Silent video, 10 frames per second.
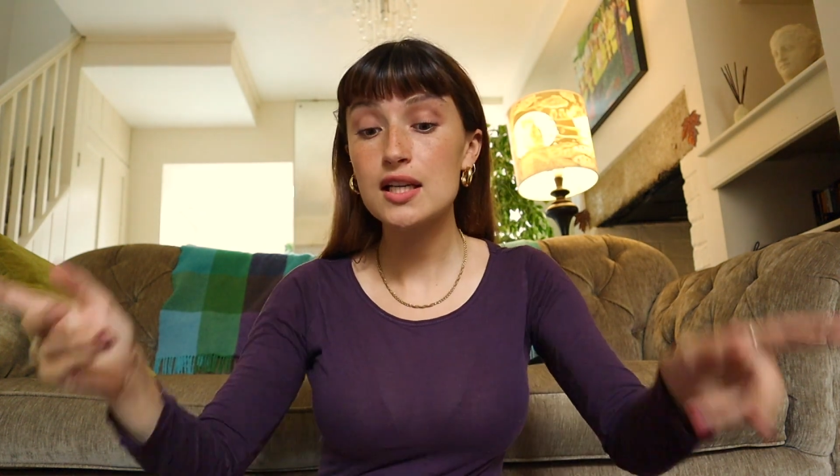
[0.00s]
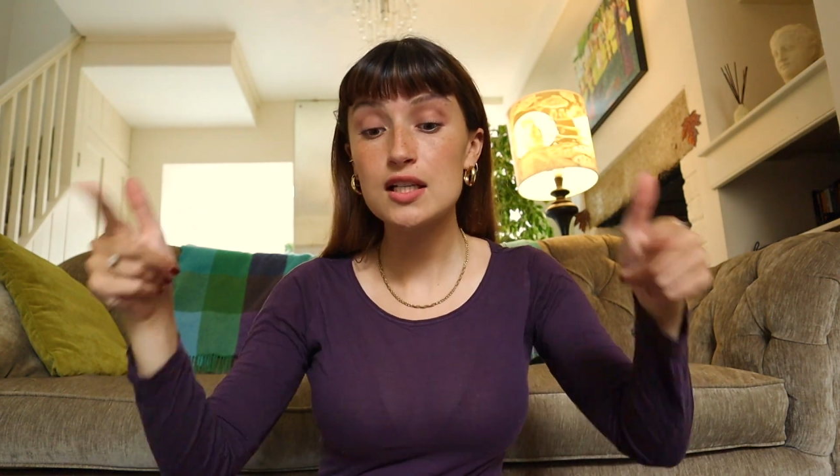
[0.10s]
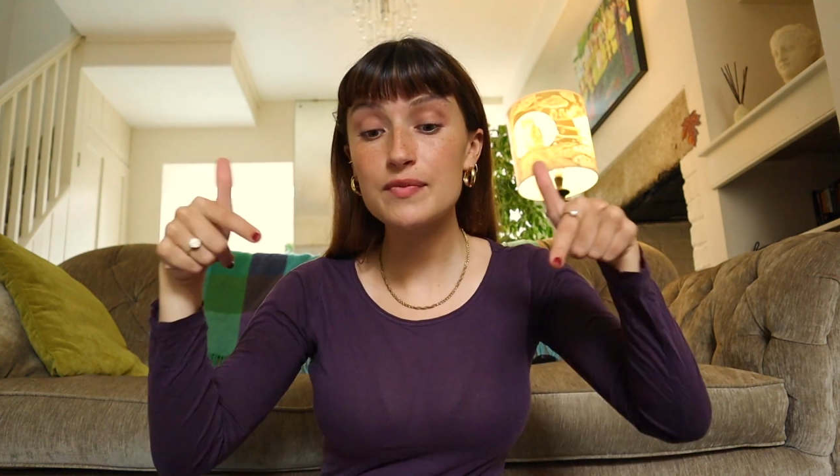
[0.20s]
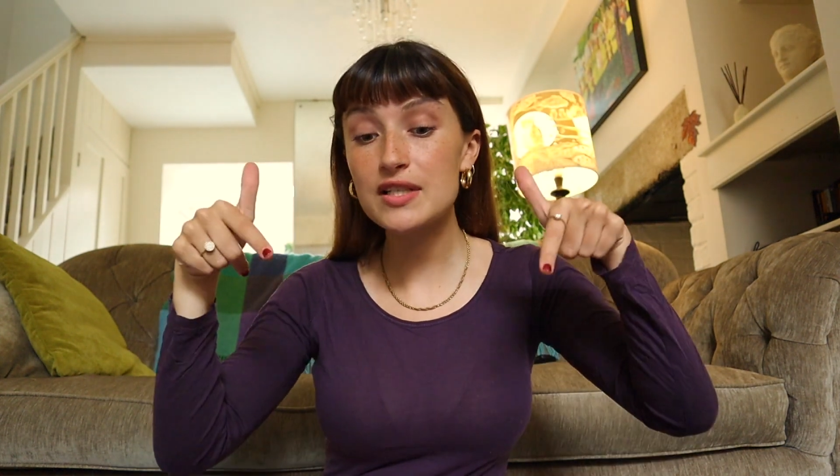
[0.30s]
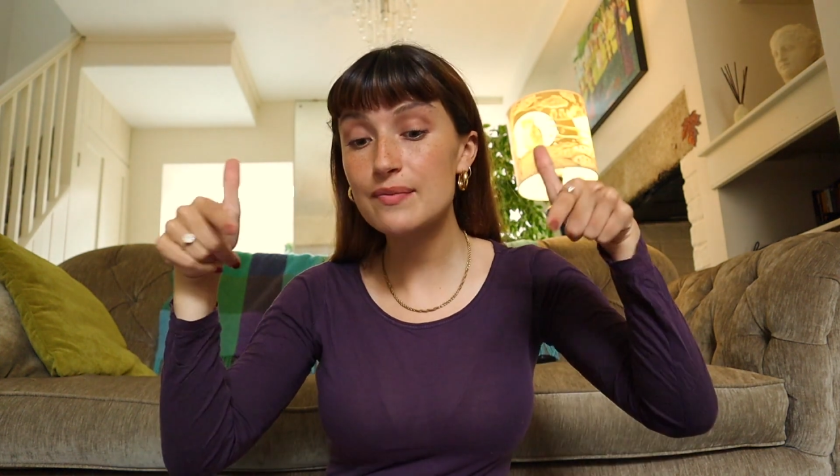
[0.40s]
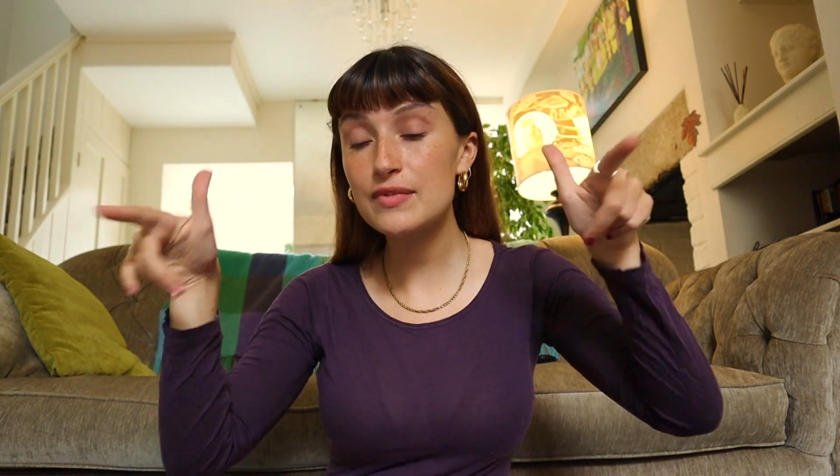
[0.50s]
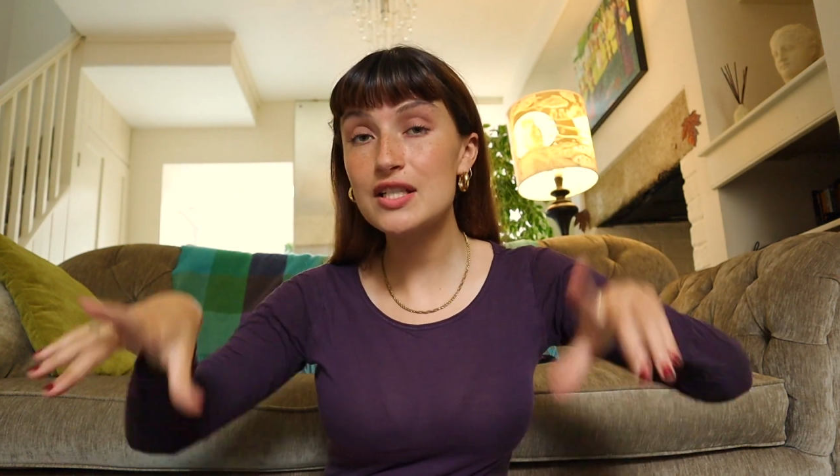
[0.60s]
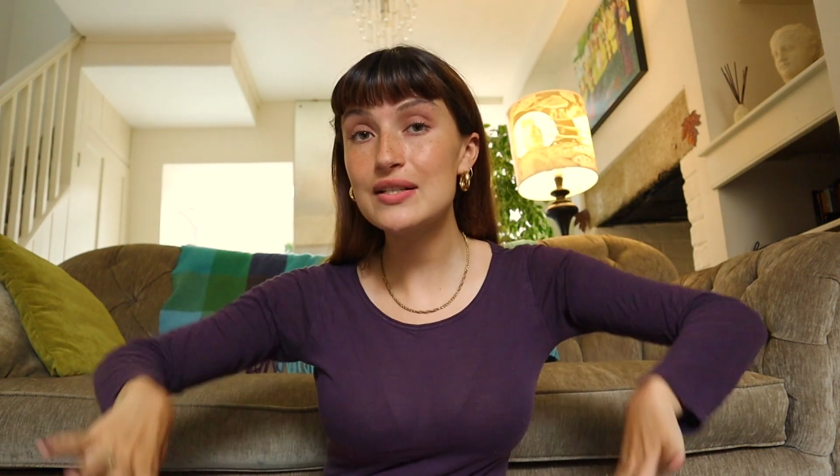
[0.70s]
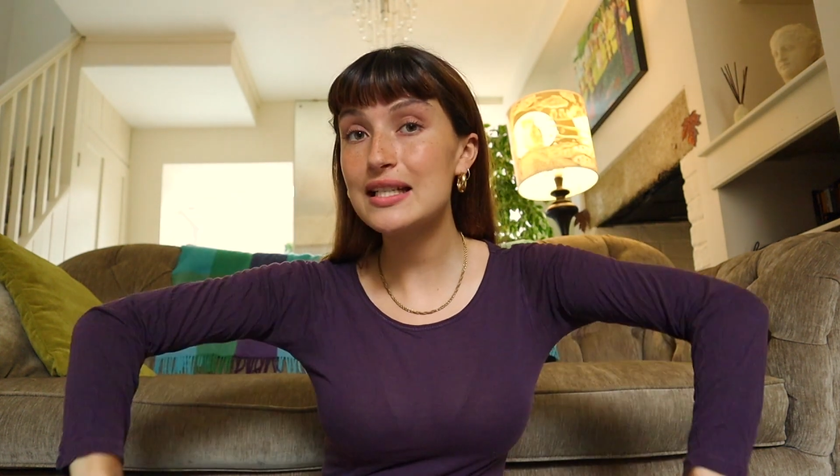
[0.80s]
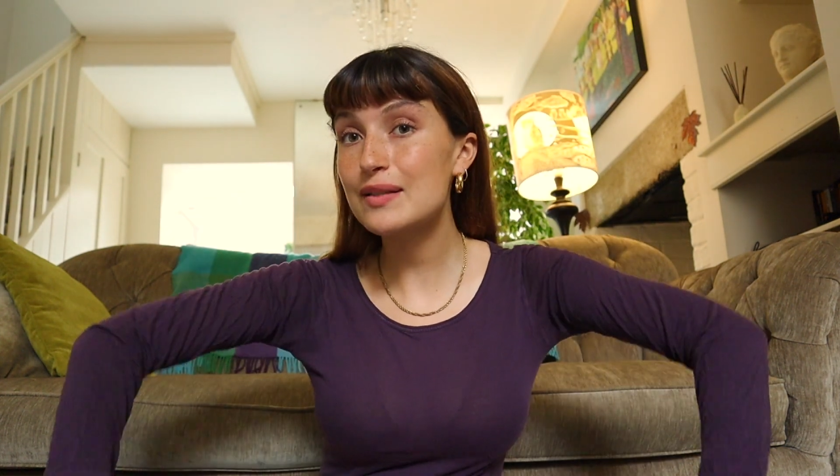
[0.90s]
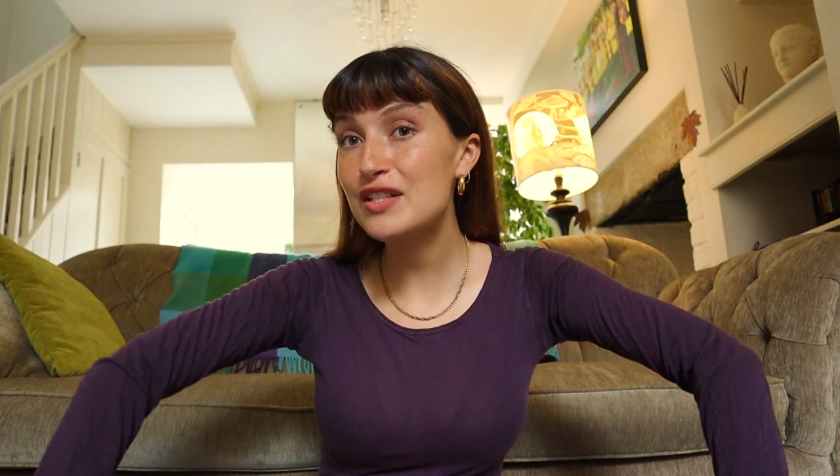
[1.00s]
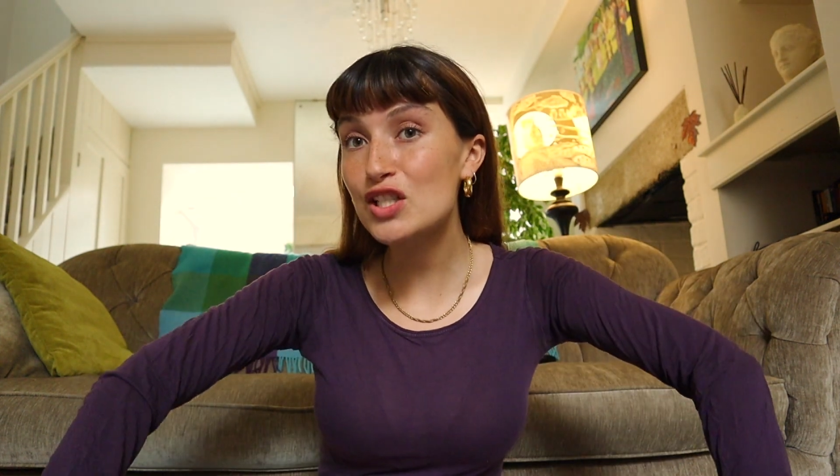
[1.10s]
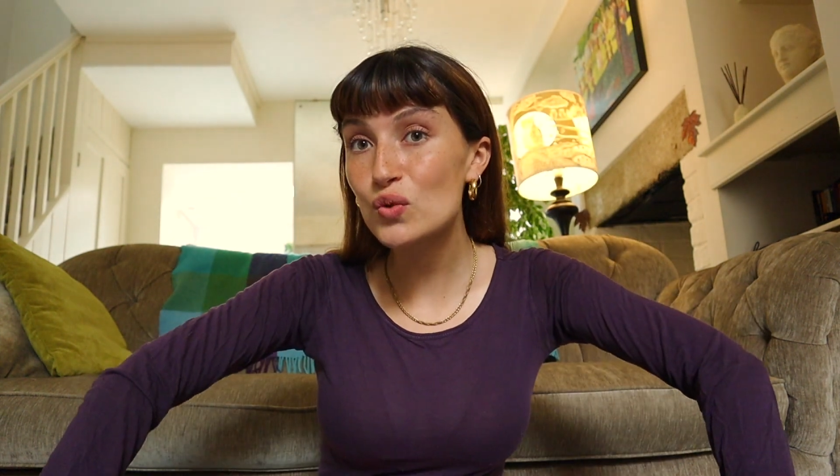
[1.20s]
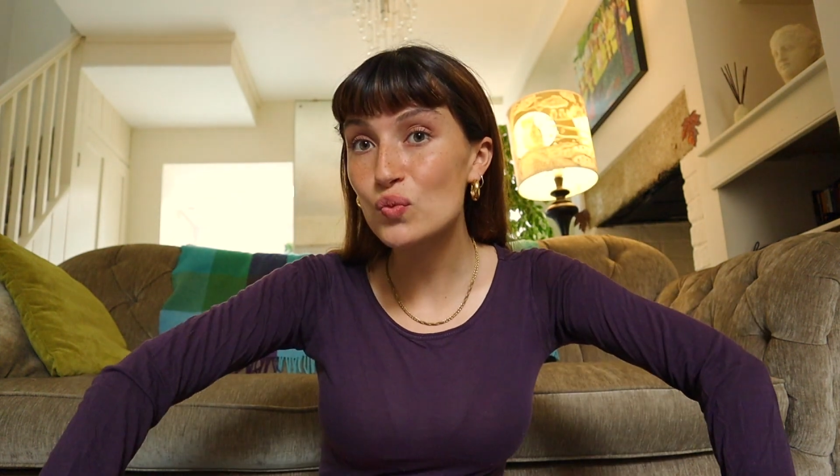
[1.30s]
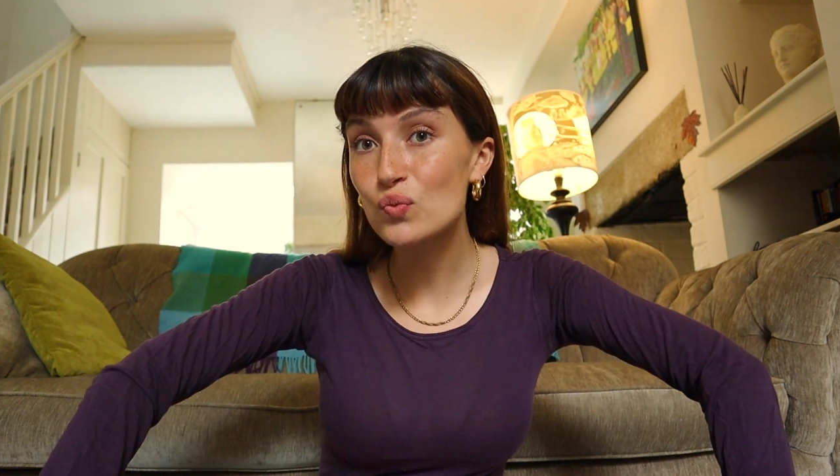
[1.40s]
comment down below and let me
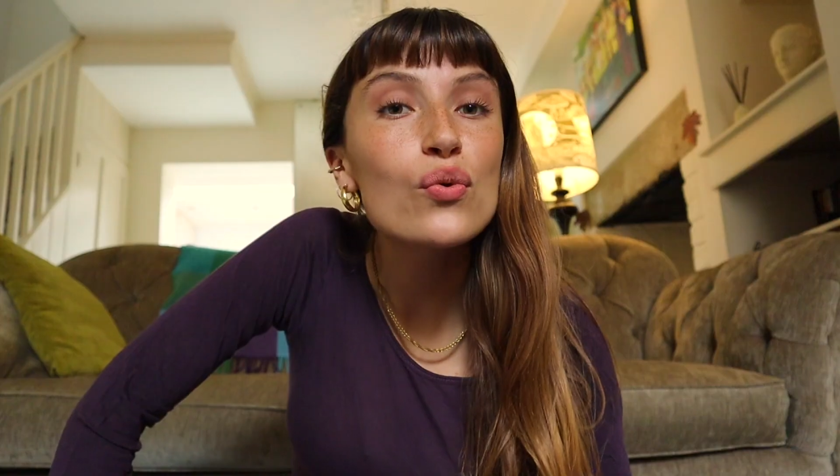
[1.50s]
know.